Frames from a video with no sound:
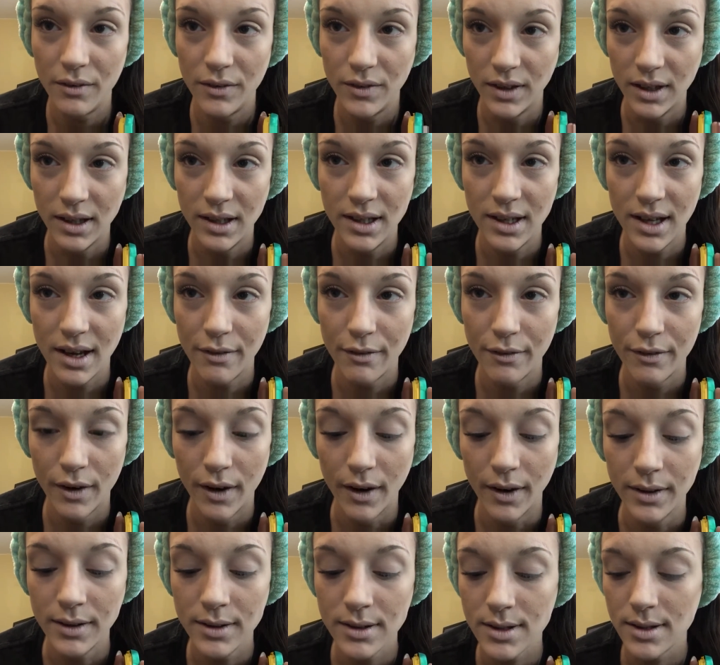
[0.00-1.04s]
of
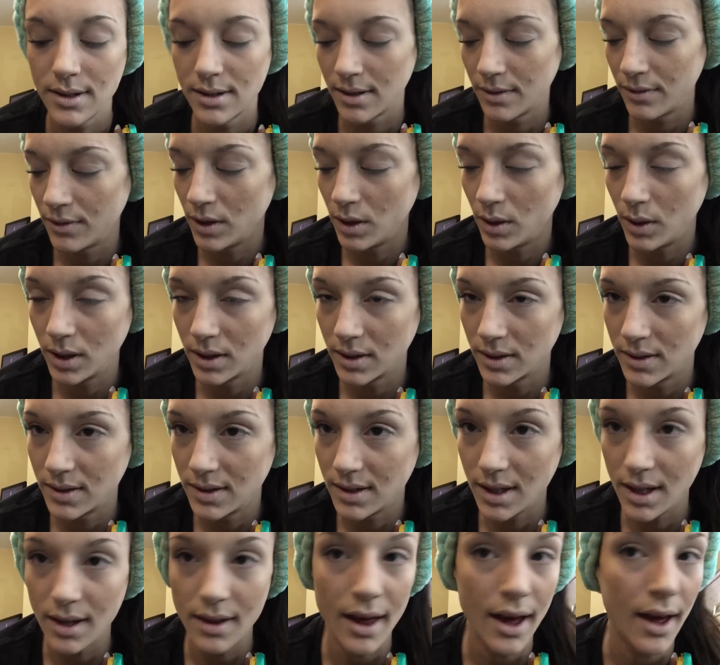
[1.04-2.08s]
difference, if you can
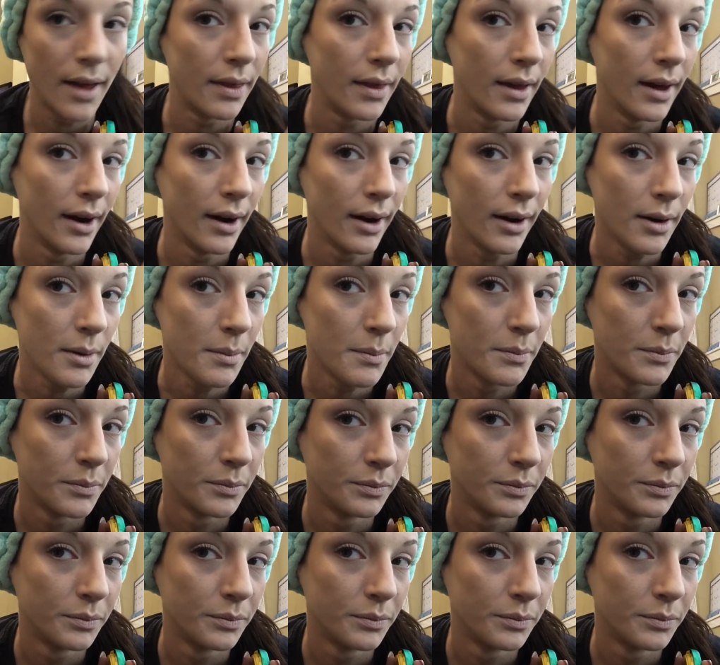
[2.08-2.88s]
see that there,